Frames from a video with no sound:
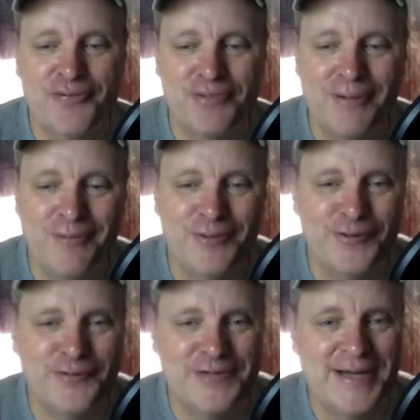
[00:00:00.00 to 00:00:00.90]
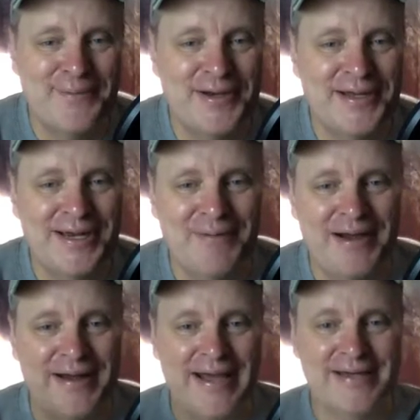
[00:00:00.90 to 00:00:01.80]
you're probably over time going to get
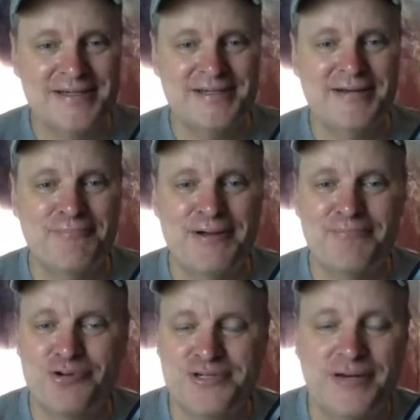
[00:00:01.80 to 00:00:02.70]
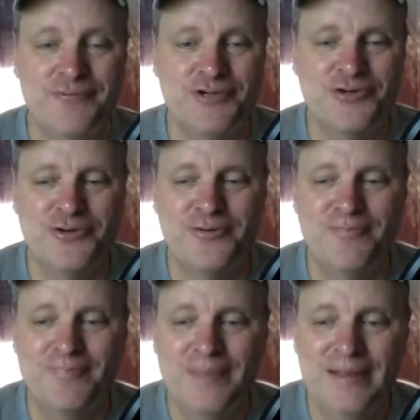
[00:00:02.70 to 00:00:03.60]
about an 8 to 10% return.
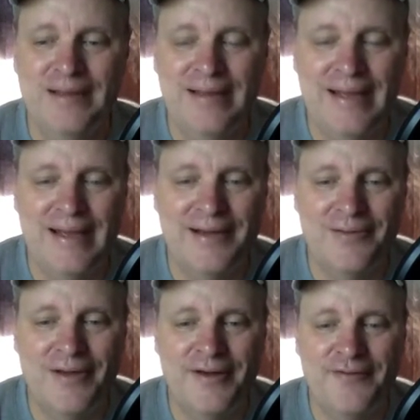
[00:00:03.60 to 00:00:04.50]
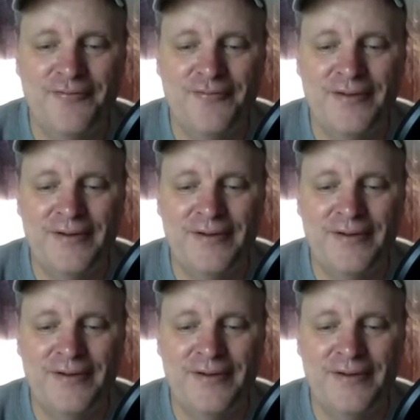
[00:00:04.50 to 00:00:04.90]
And a lot of